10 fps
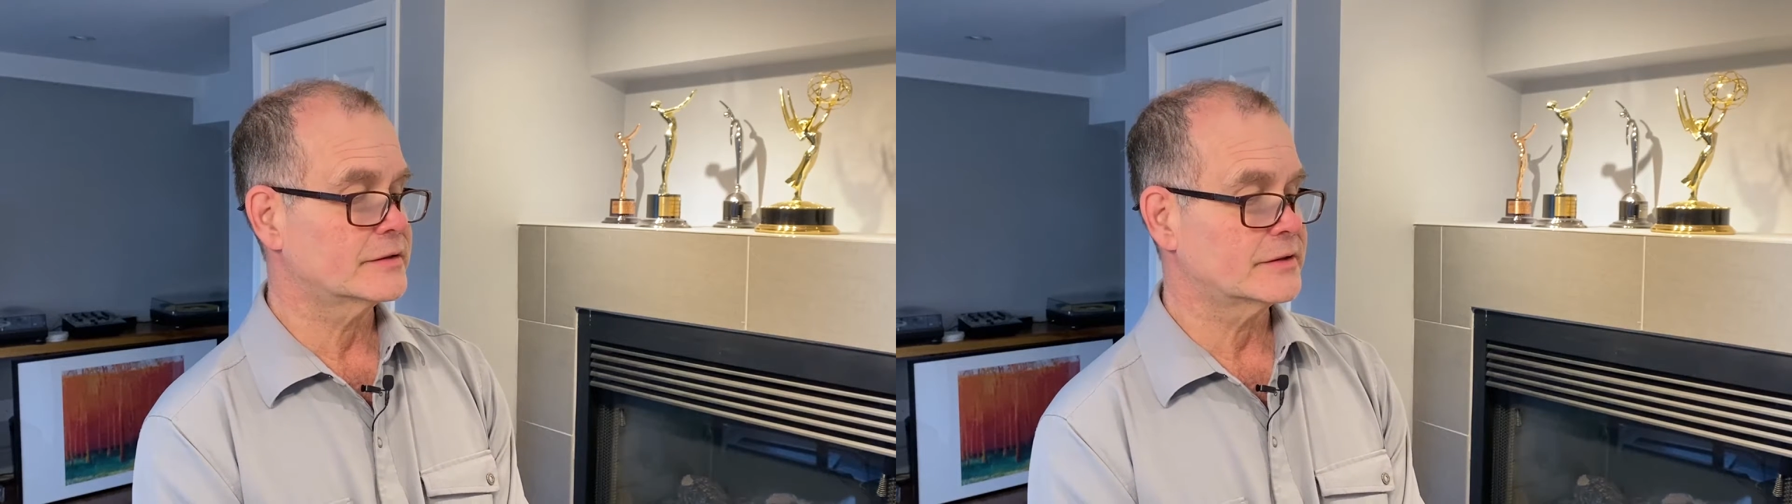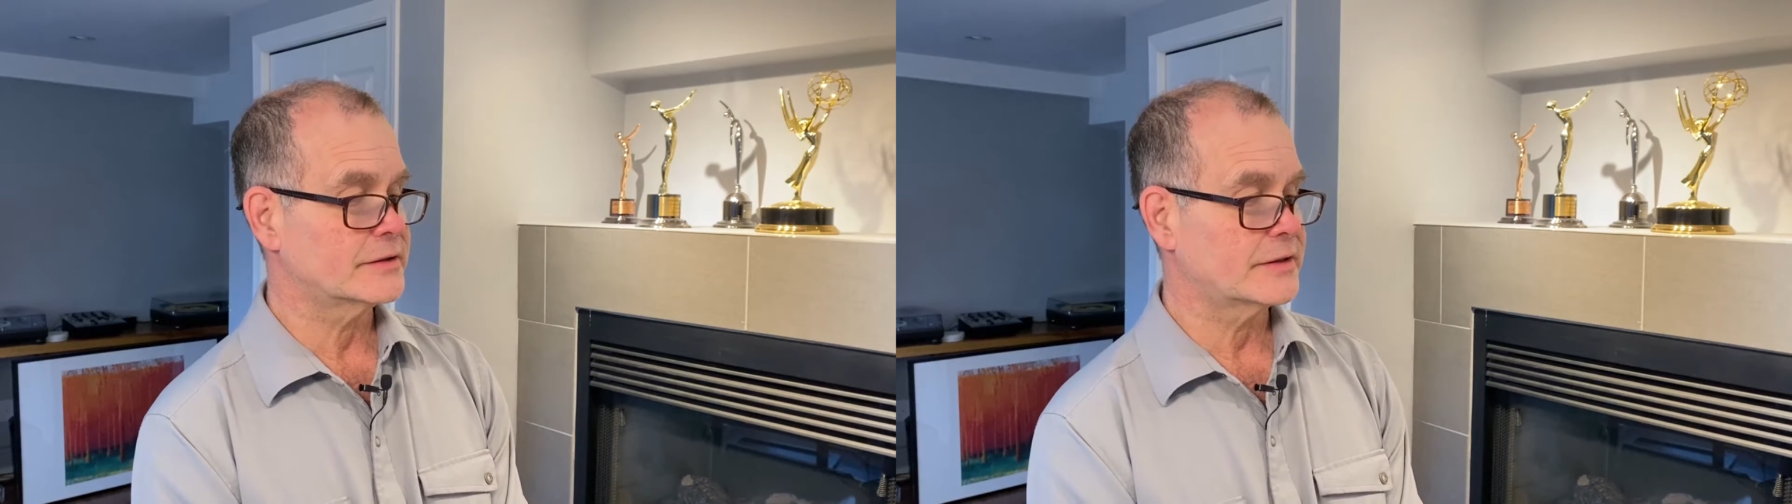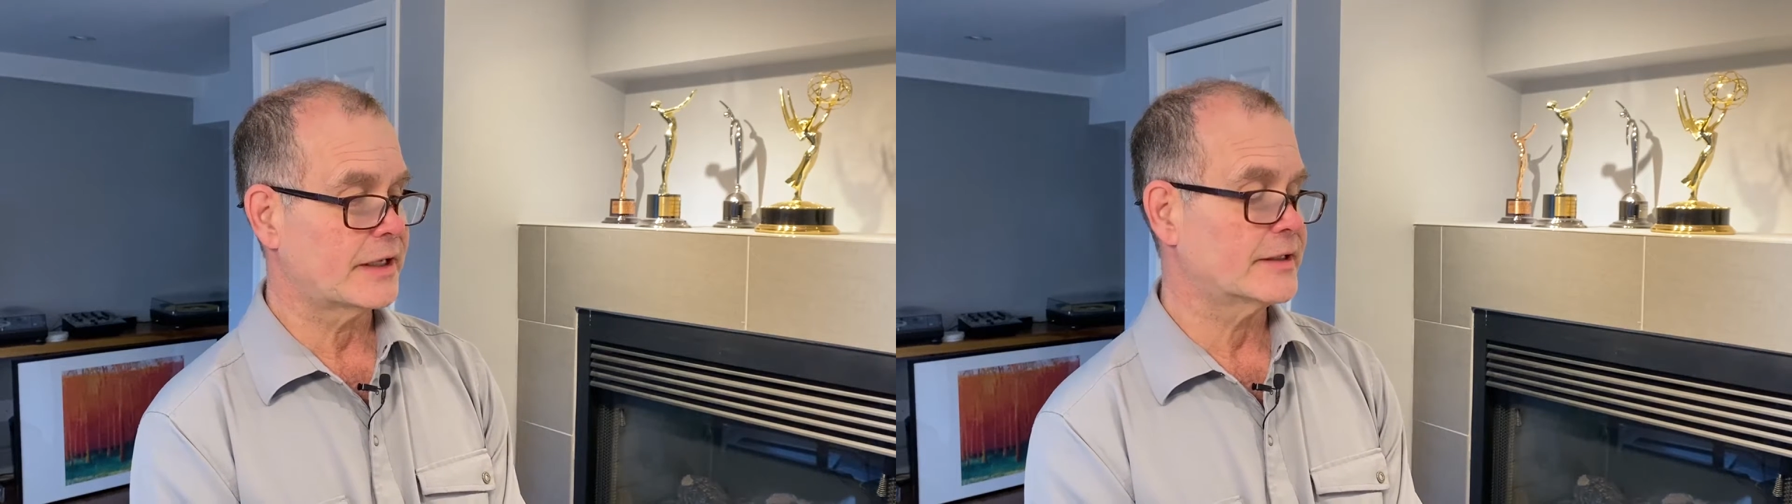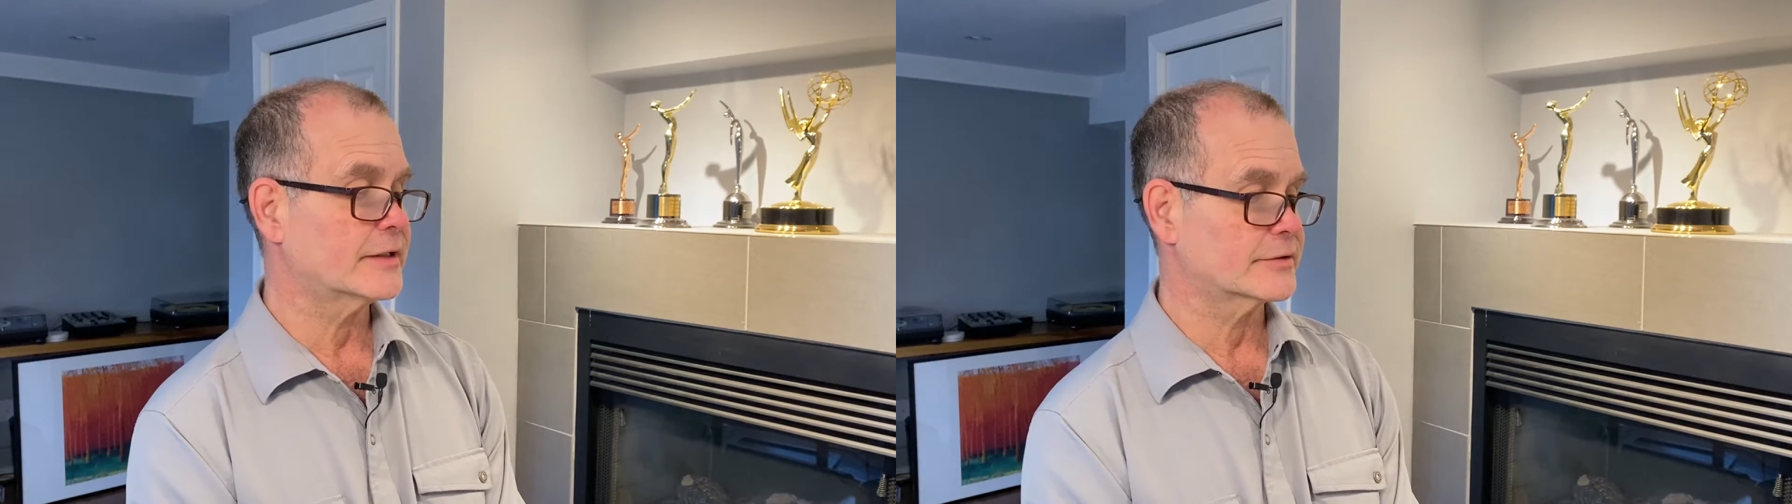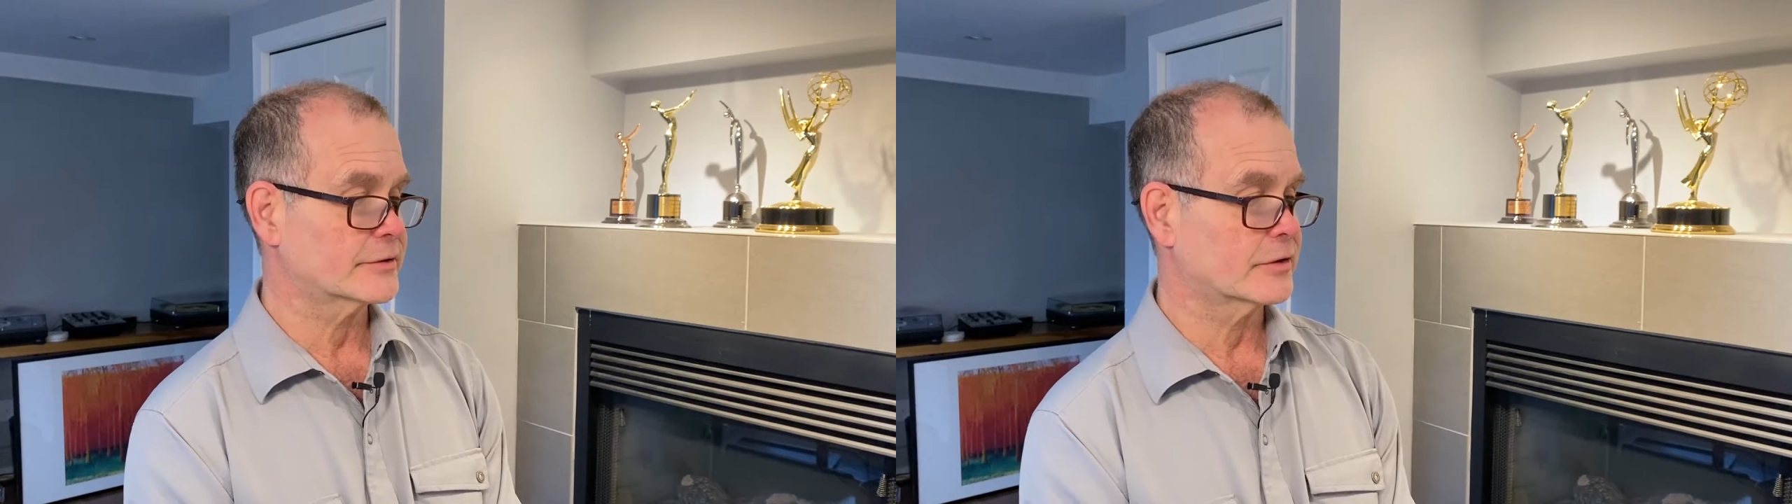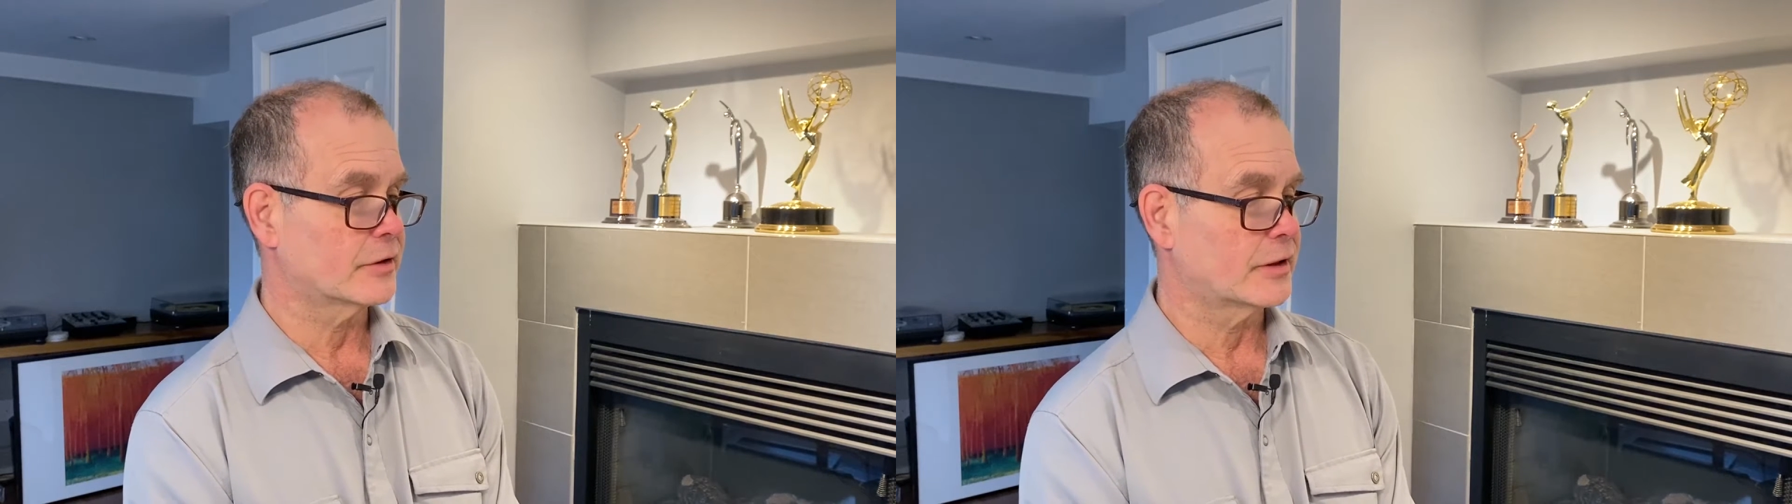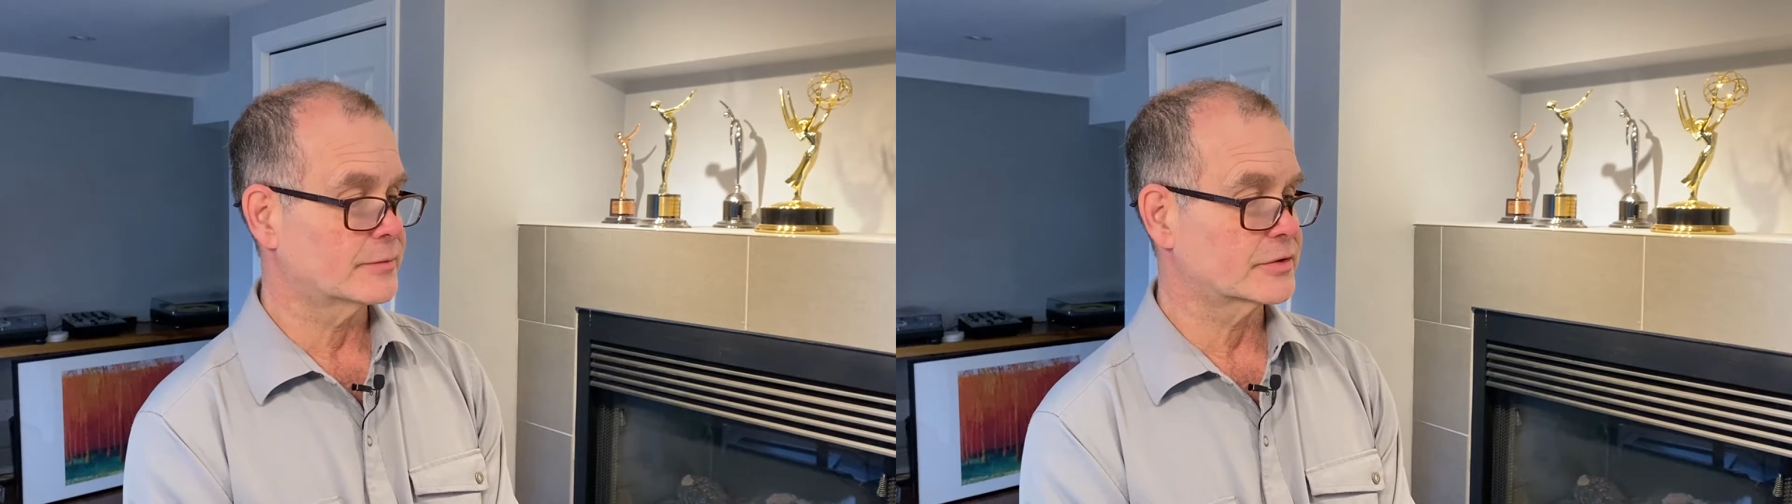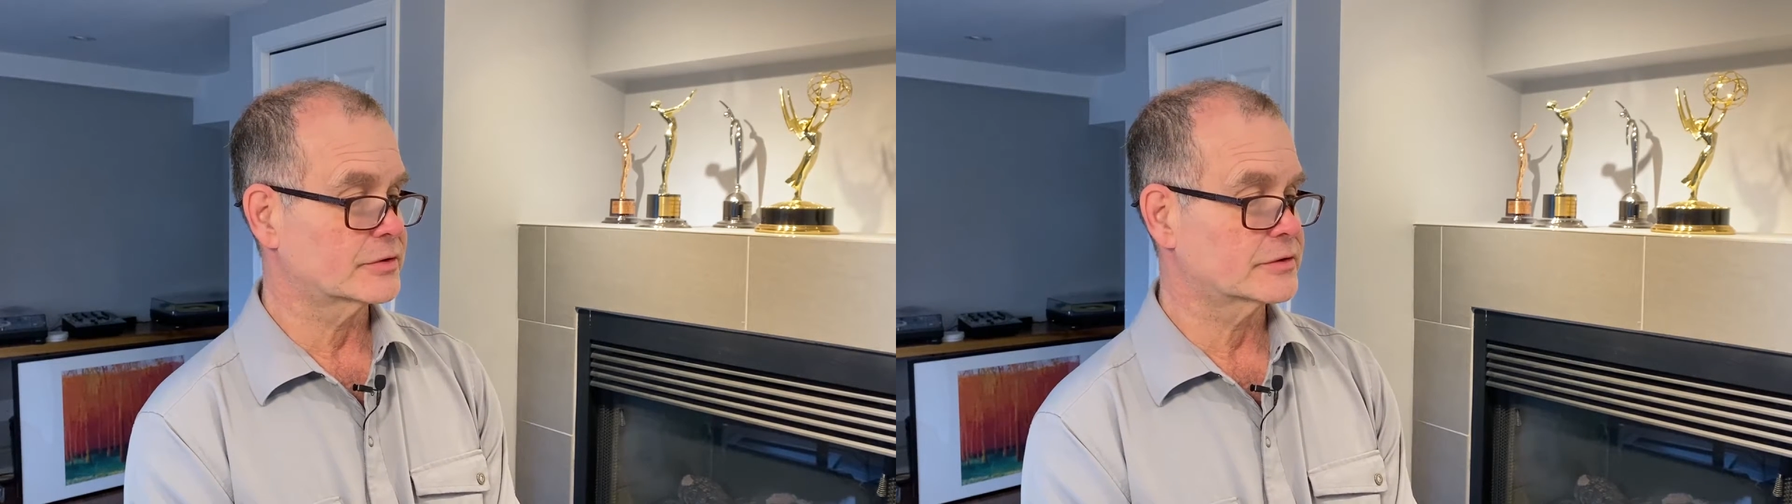the 800
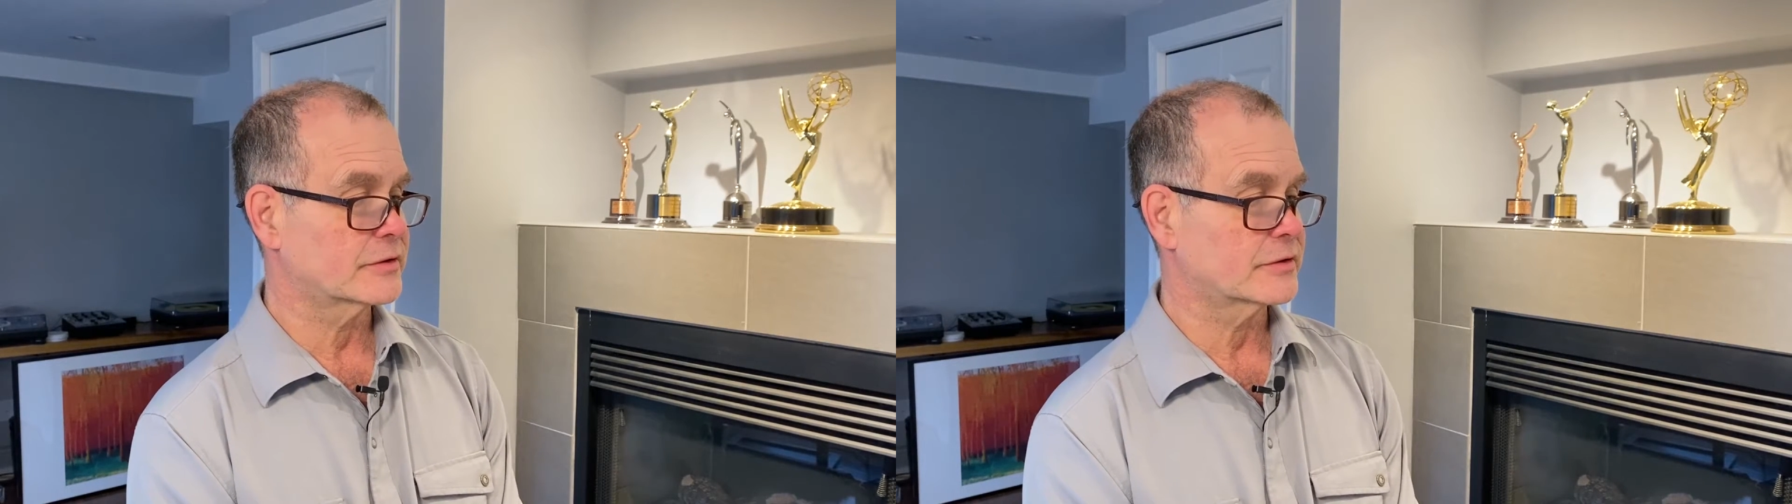kilometers